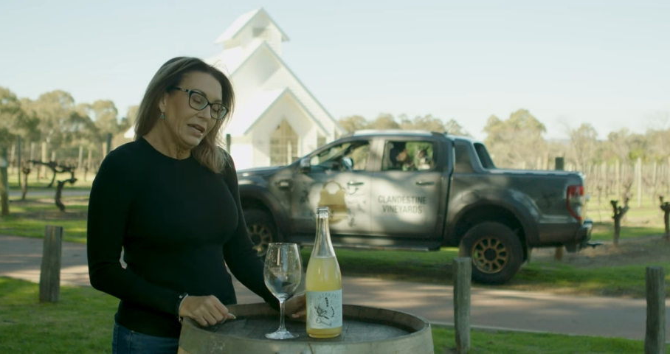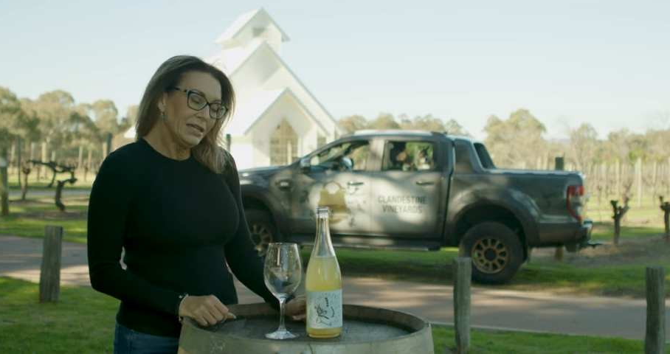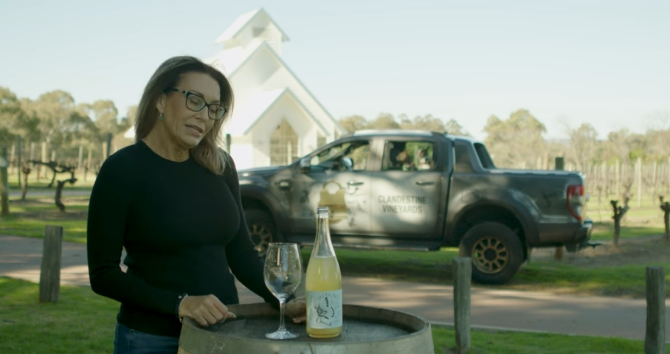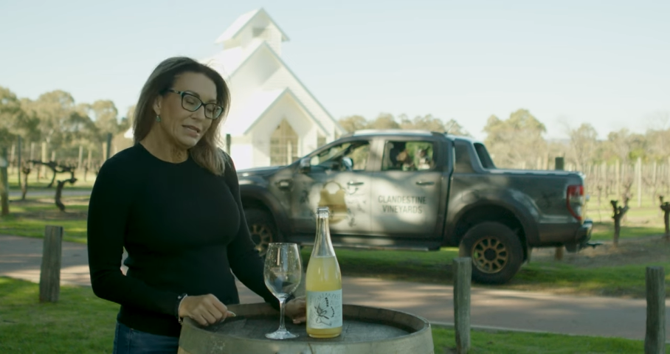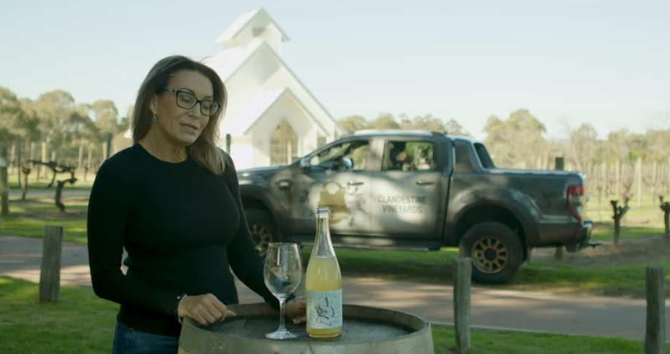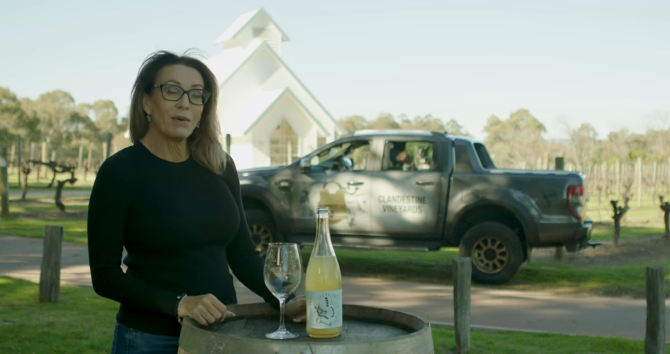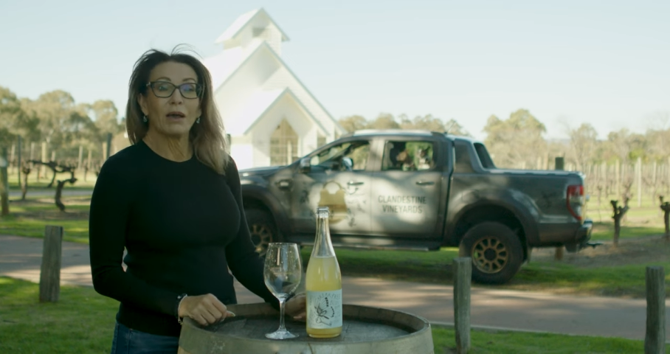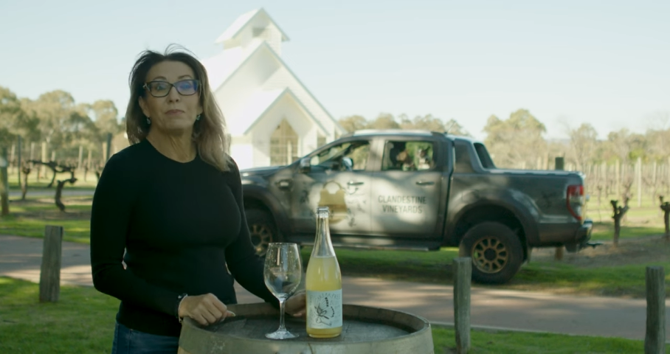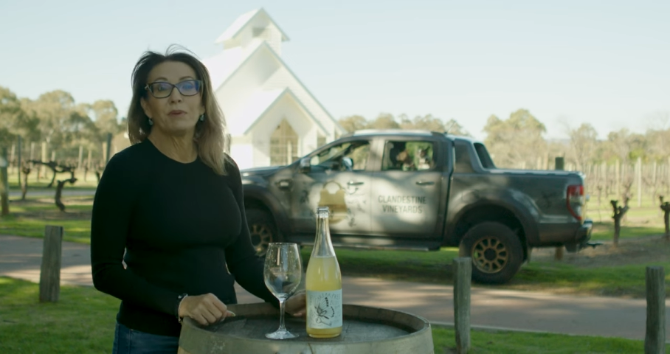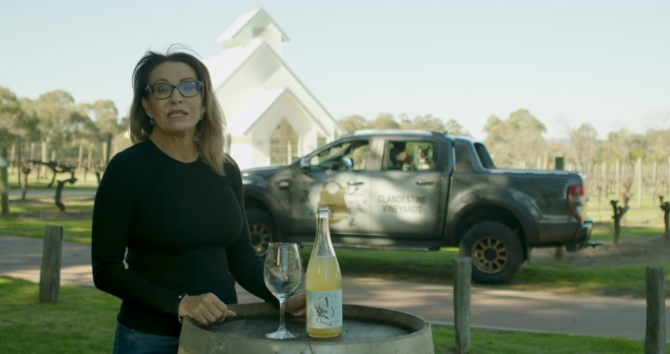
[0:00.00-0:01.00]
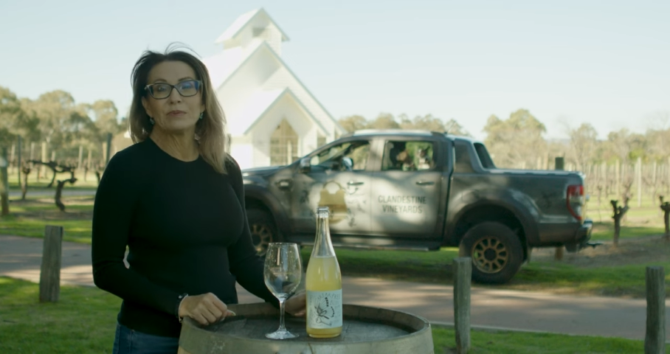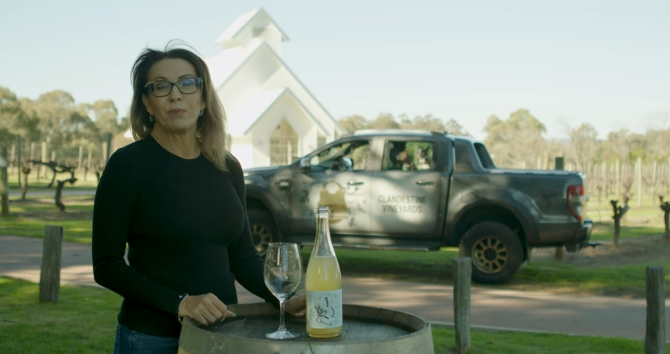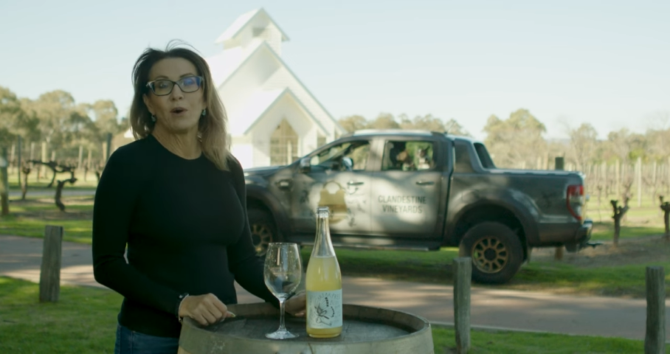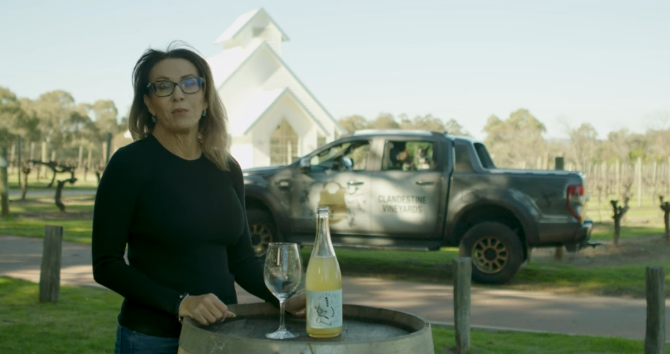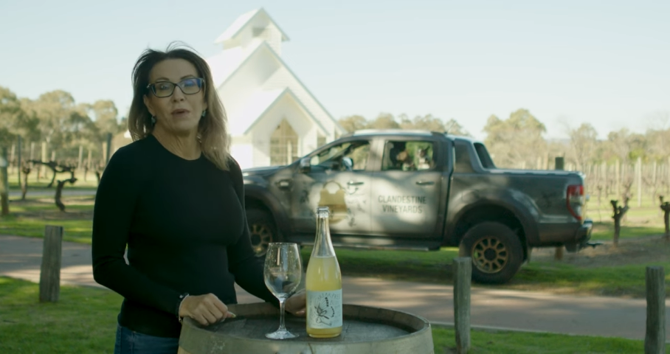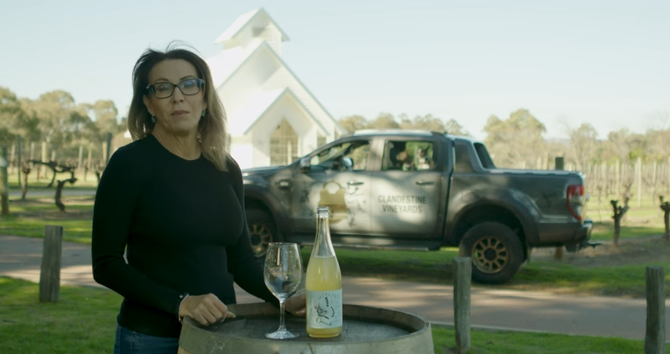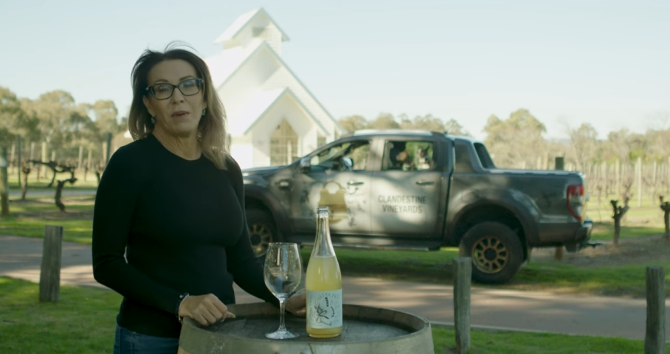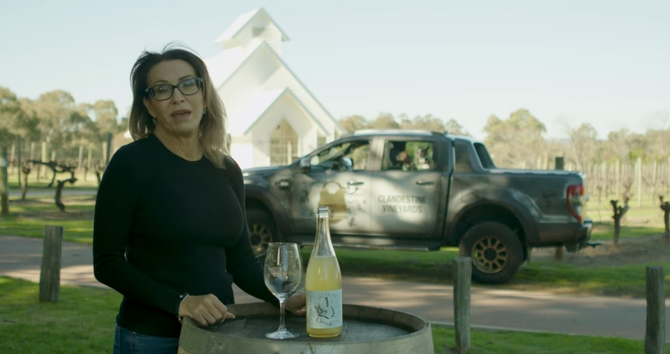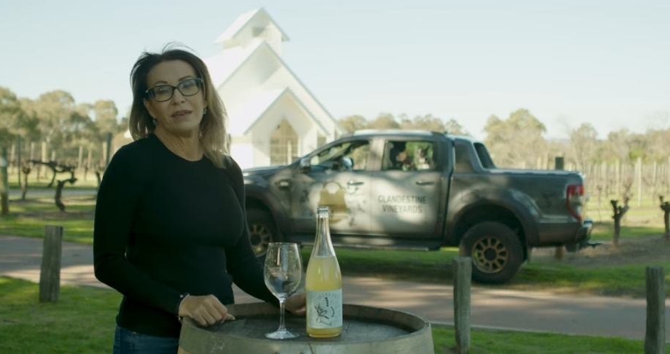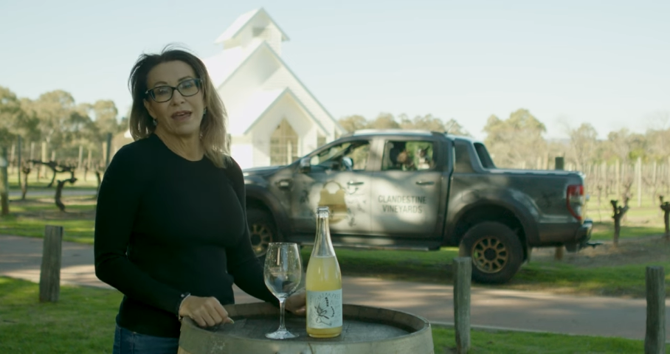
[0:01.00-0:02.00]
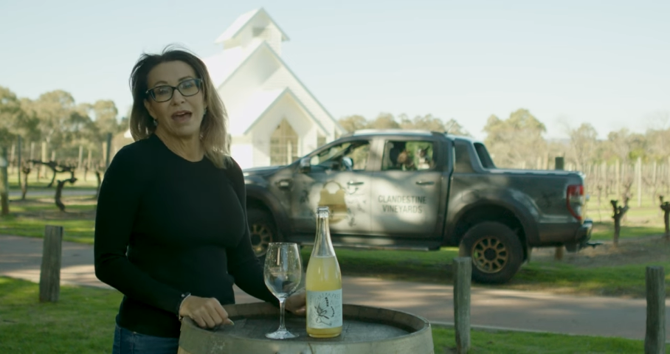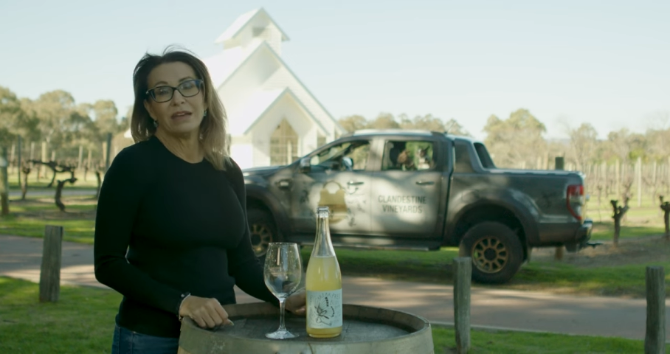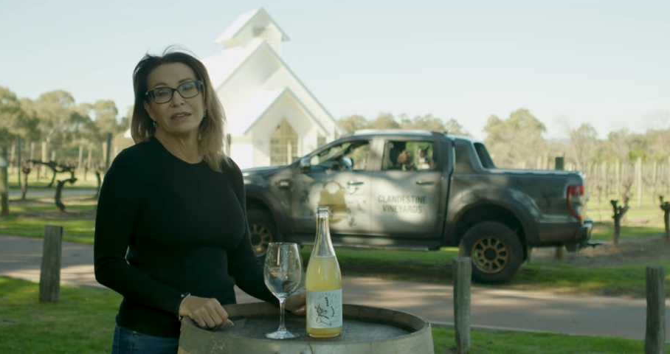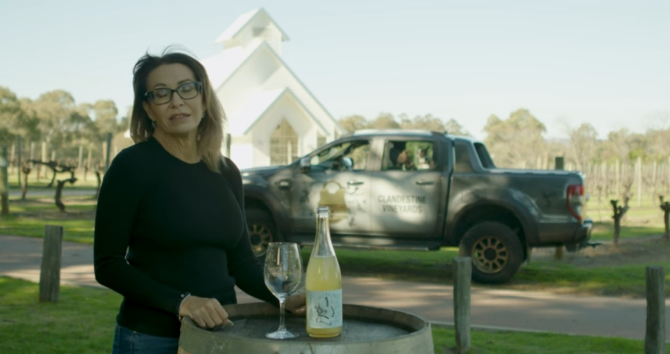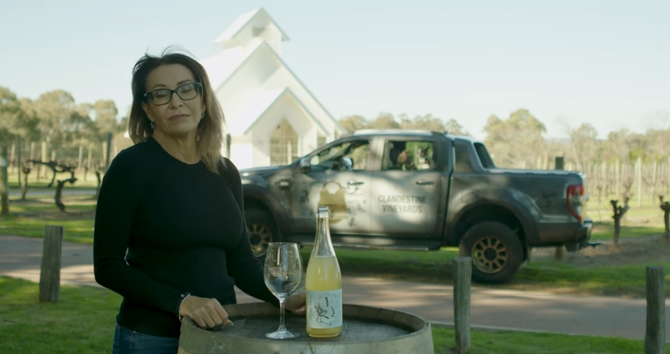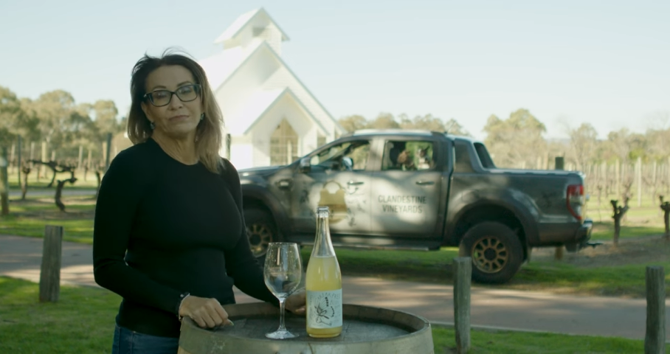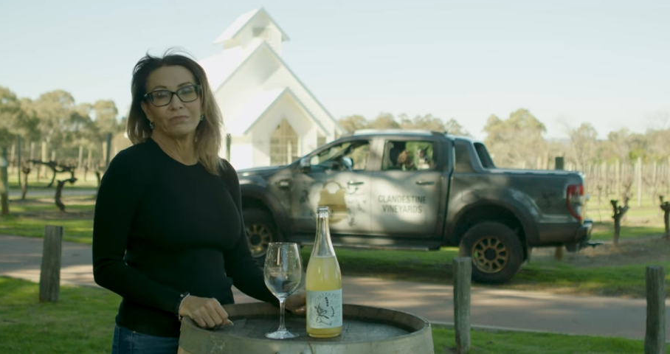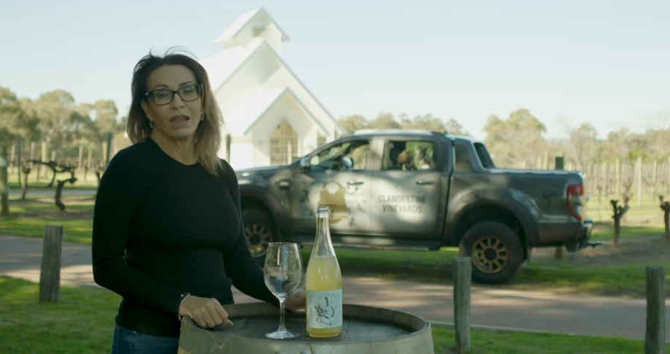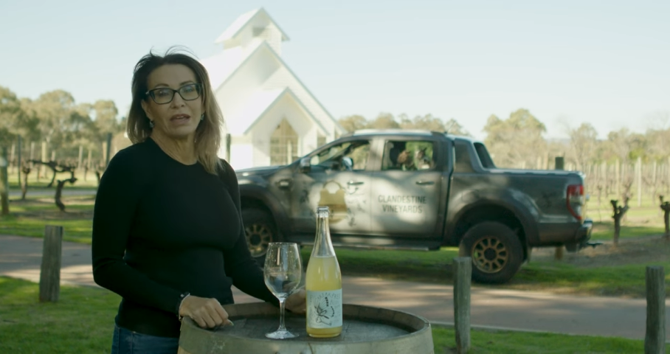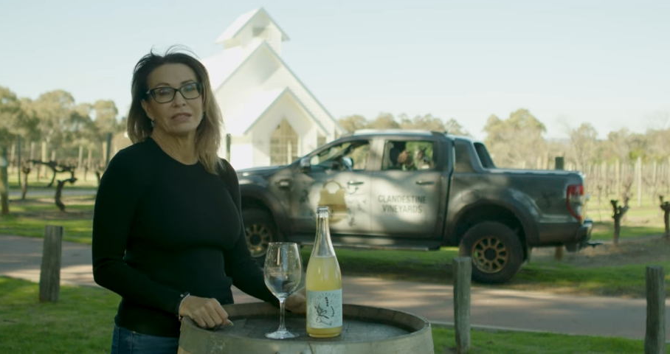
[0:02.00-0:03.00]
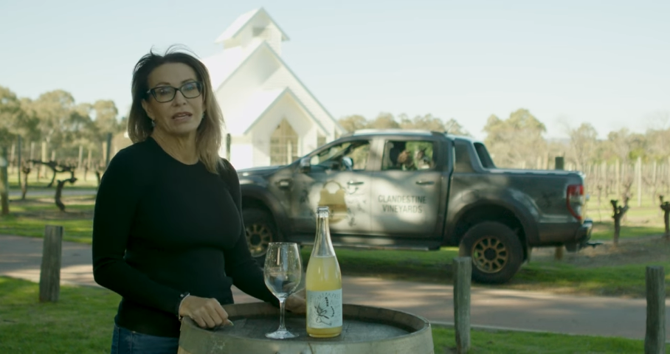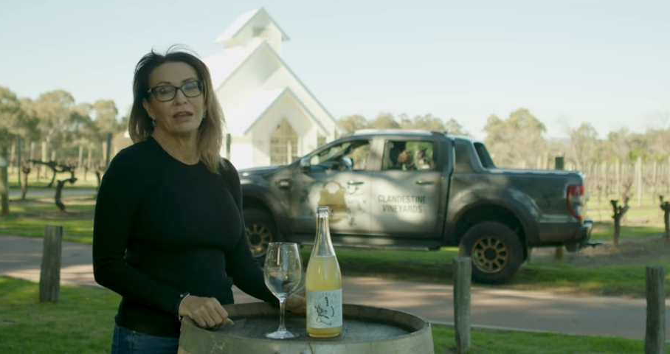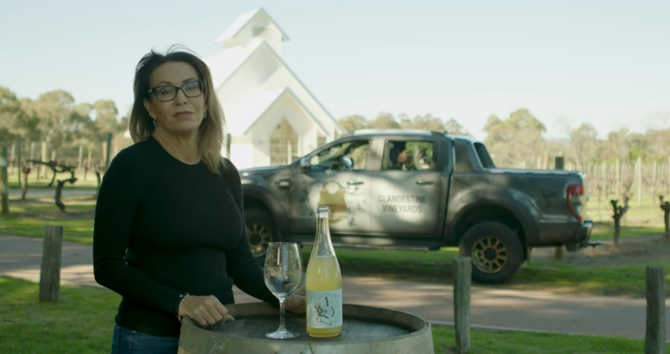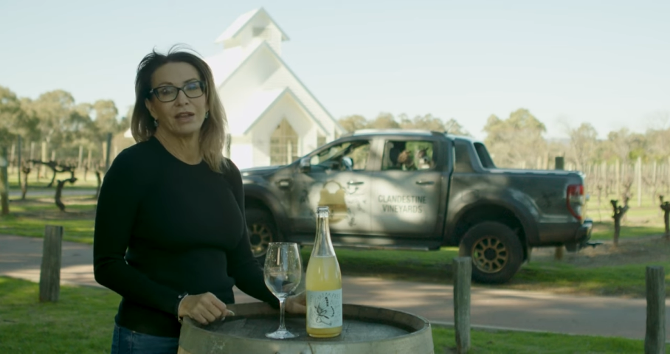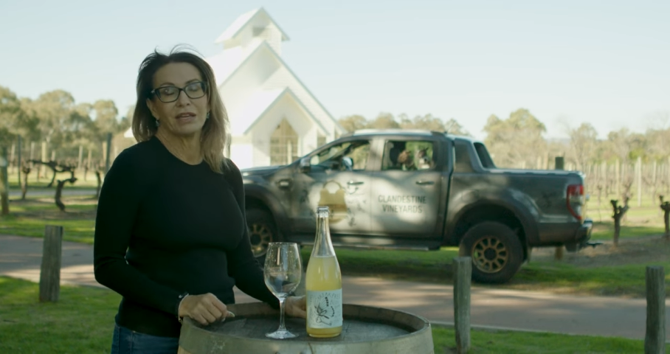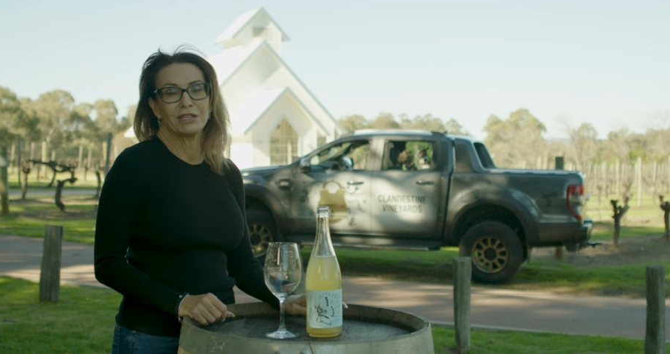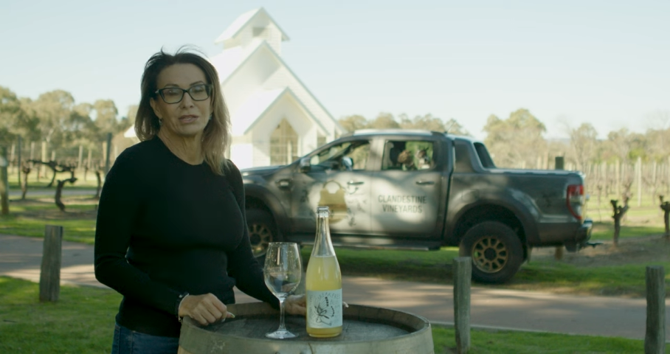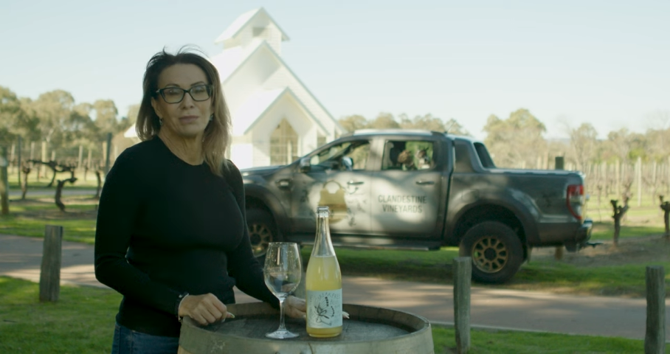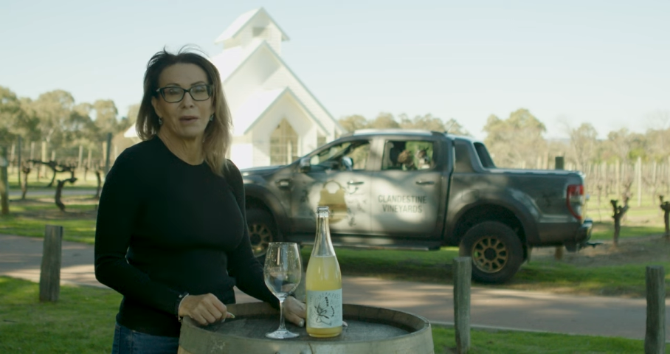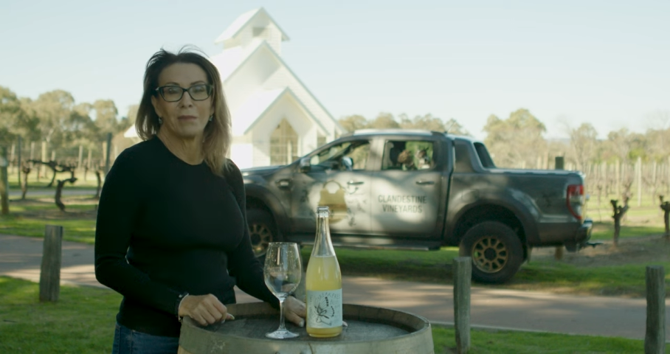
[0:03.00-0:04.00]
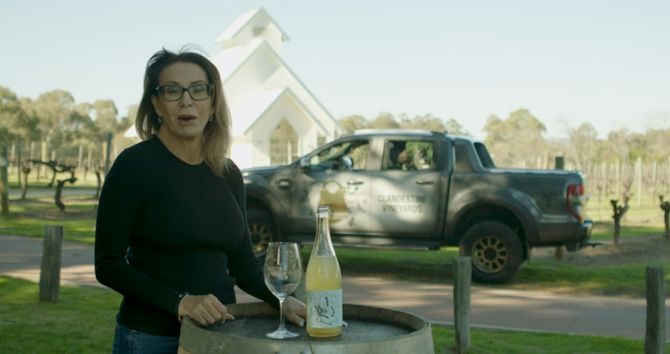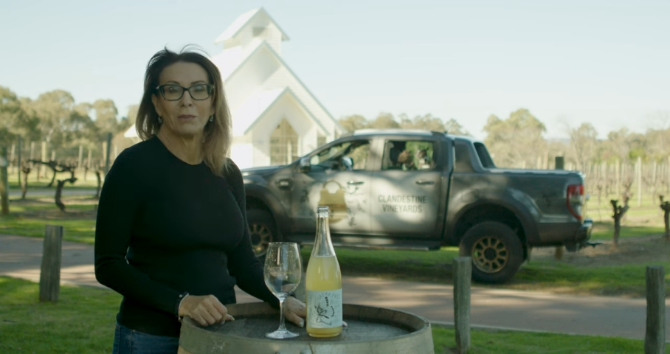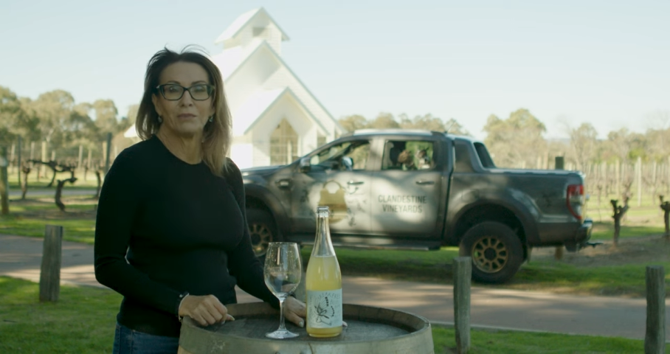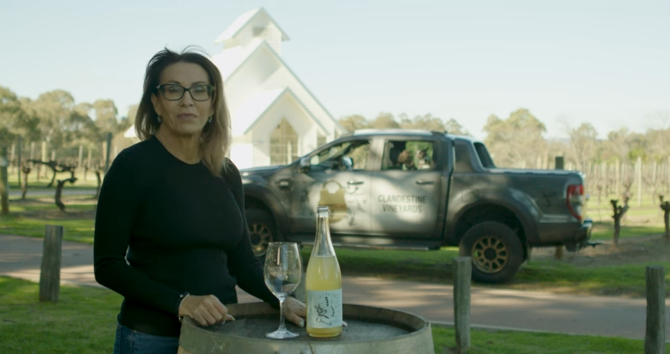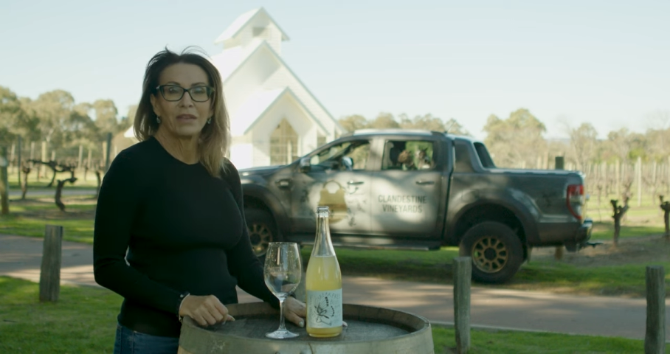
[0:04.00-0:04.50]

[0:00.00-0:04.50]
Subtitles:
This is my Bliss Bomb Pet Nat. It's a love letter to my mum.